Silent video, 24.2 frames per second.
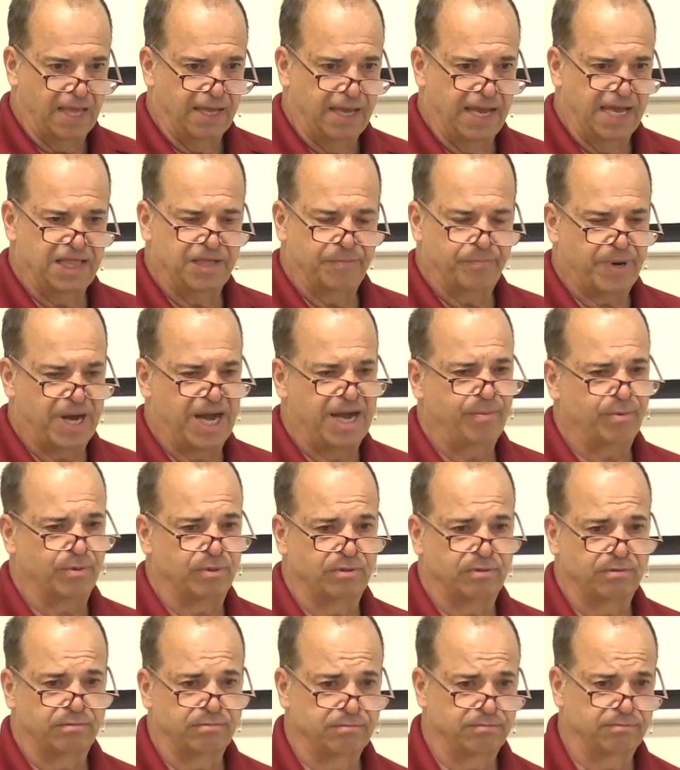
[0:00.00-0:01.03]
And the
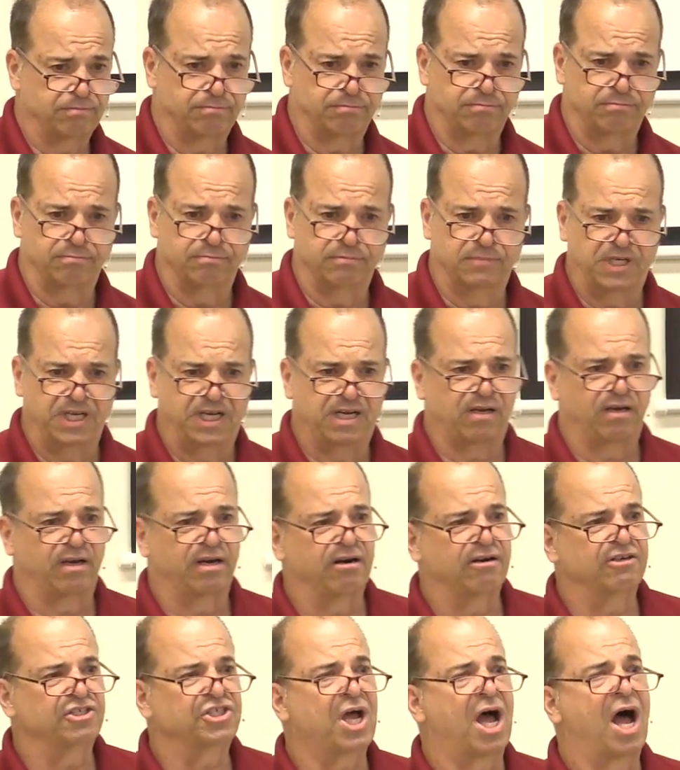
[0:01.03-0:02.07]
Bible
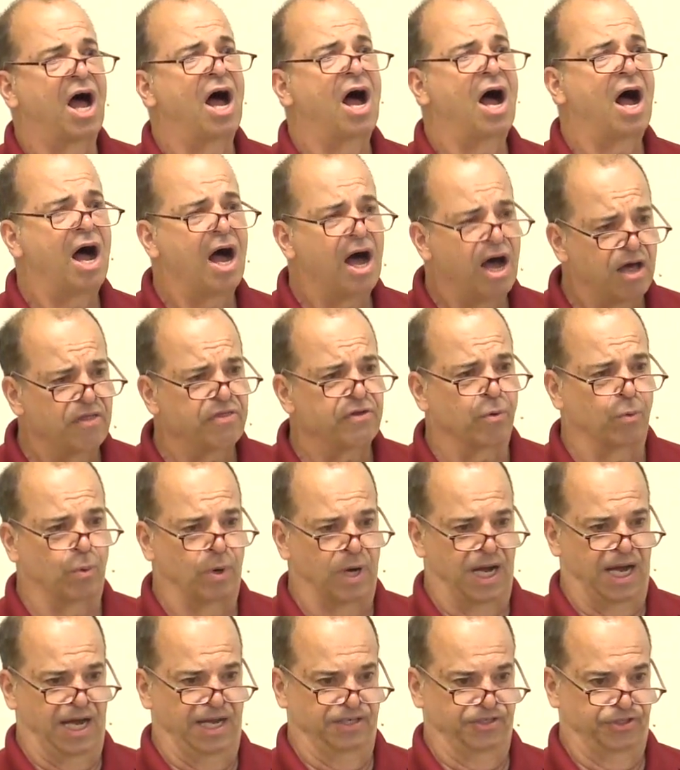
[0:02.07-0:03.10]
declares
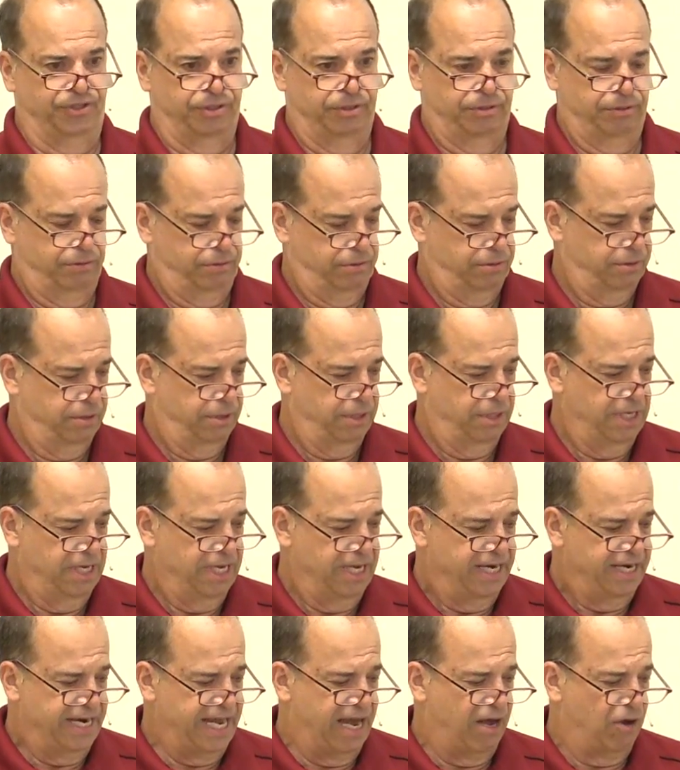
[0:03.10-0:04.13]
otherwise.
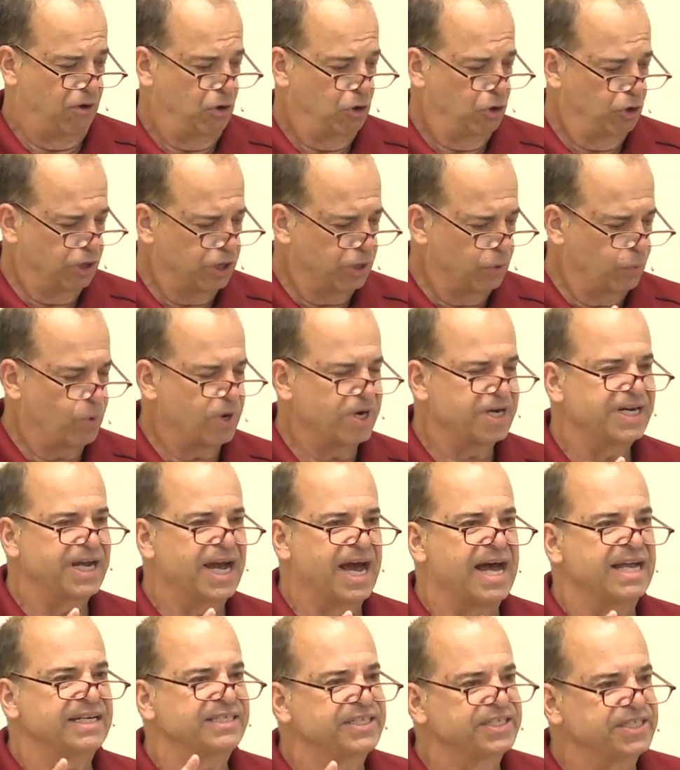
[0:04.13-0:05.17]
Now, look at what
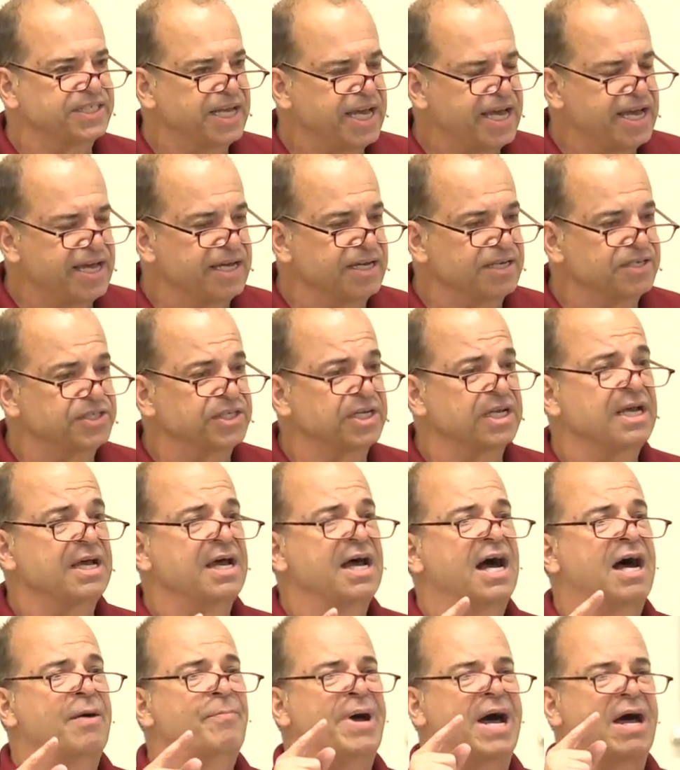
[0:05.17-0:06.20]
God says
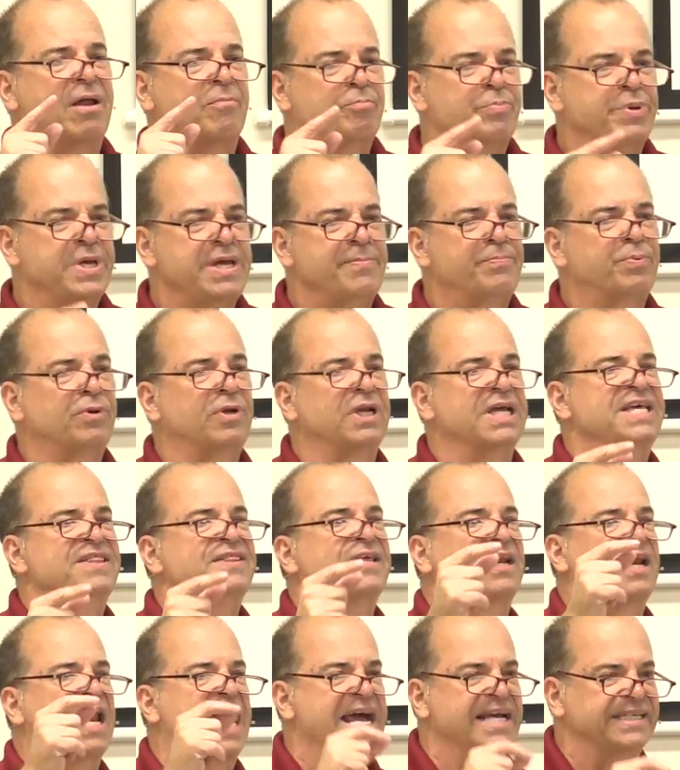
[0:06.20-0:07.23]
about people in
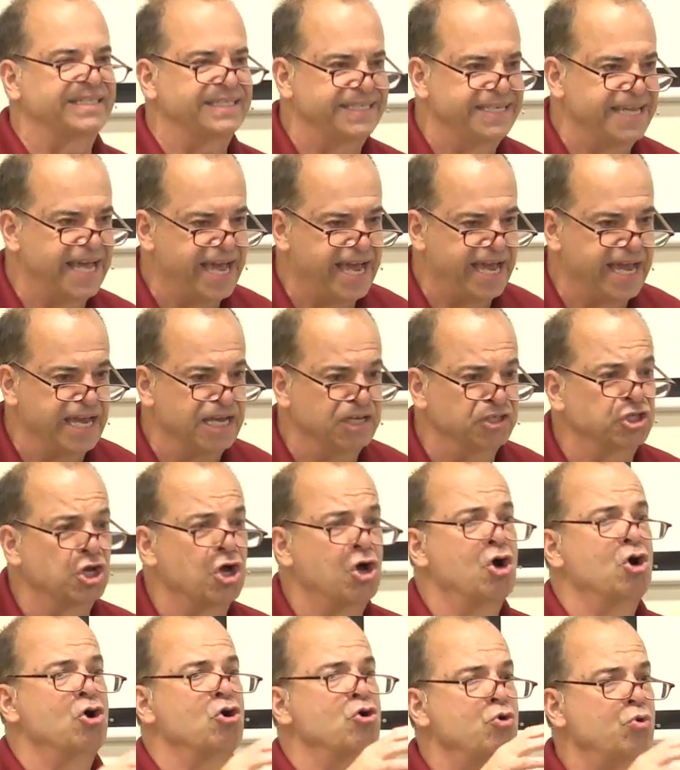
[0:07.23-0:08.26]
the last days
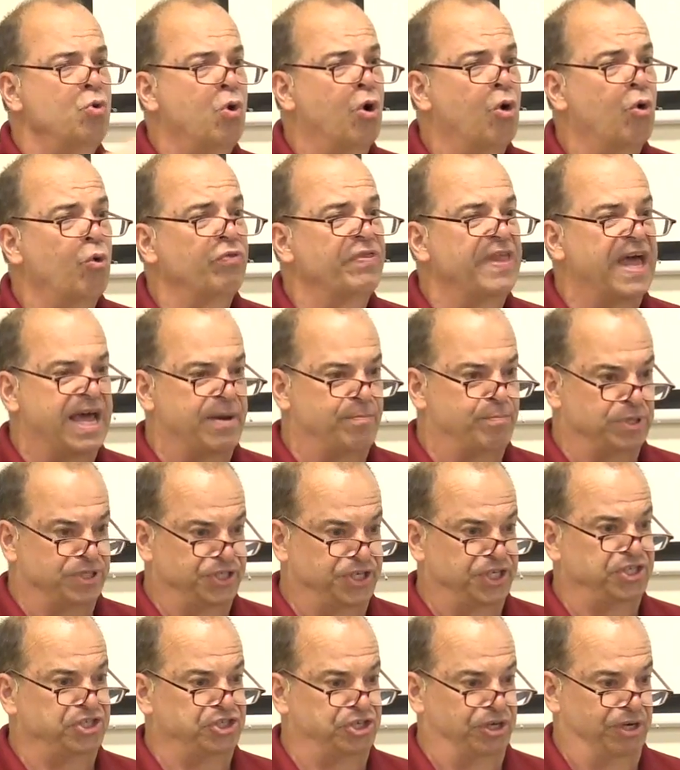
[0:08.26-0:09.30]
who hold that
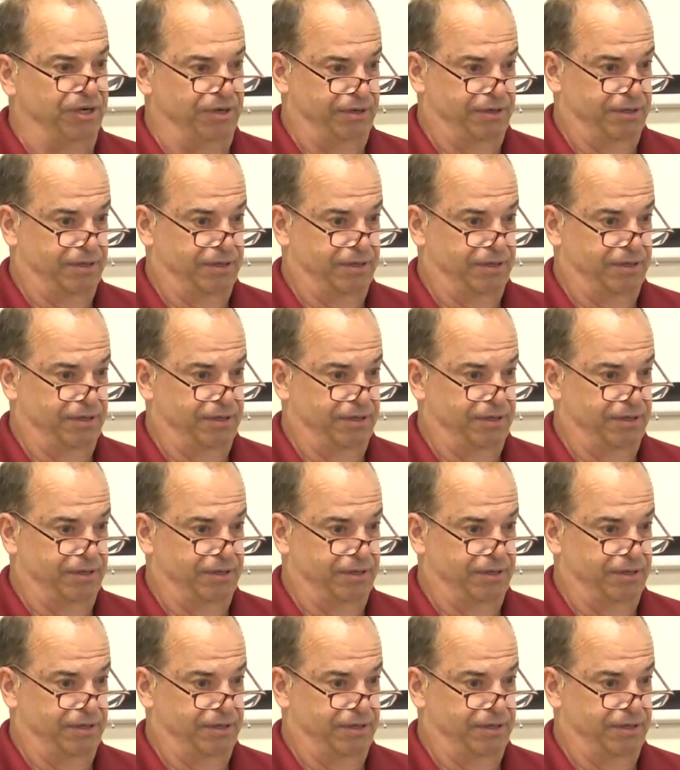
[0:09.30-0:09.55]
position.